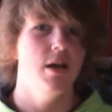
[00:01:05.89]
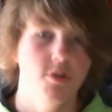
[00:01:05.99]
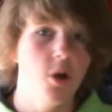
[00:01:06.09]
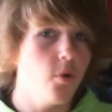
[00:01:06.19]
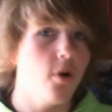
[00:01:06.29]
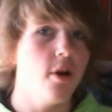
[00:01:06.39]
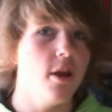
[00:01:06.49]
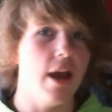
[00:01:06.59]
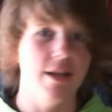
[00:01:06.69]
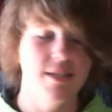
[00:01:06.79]
But don't
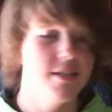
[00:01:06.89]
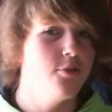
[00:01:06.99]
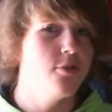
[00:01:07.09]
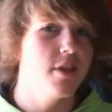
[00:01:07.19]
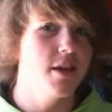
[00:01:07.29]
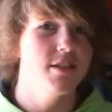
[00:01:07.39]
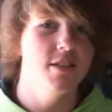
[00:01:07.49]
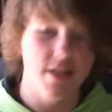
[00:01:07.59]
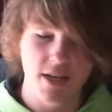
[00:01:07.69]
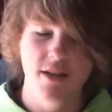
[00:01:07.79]
worry, I did do things
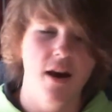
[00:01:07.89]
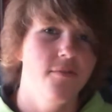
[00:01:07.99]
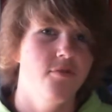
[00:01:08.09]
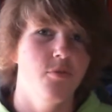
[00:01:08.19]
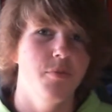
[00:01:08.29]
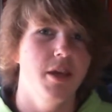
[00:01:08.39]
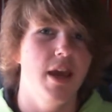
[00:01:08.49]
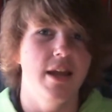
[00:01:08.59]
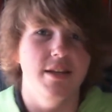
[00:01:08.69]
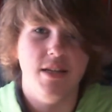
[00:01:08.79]
that did comfort
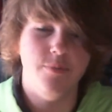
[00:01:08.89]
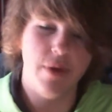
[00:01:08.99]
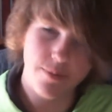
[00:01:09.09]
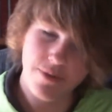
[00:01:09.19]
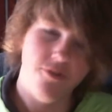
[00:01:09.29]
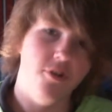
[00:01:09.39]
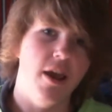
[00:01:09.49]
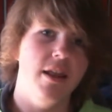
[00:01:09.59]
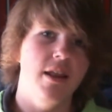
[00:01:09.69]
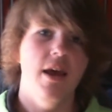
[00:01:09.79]
me and did make me
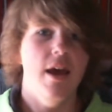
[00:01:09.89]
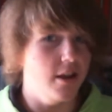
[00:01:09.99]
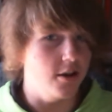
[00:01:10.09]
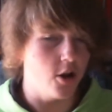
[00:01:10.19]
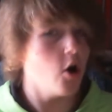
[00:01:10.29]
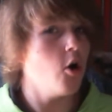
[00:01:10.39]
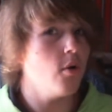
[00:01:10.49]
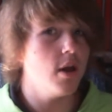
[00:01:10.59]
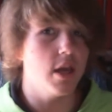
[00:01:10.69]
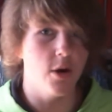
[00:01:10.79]
forget.
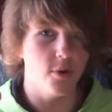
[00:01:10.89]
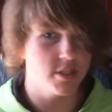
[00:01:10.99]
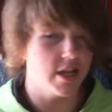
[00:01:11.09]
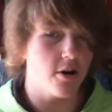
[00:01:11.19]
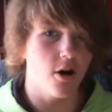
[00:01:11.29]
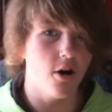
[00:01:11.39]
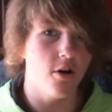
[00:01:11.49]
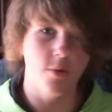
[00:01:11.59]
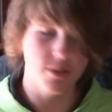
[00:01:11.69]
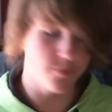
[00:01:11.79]
No, it wasn't
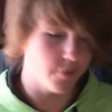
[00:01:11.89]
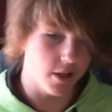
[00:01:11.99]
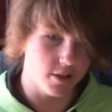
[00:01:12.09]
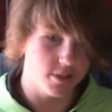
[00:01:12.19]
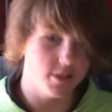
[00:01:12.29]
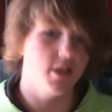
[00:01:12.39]
alcohol, it wasn't Bailey's.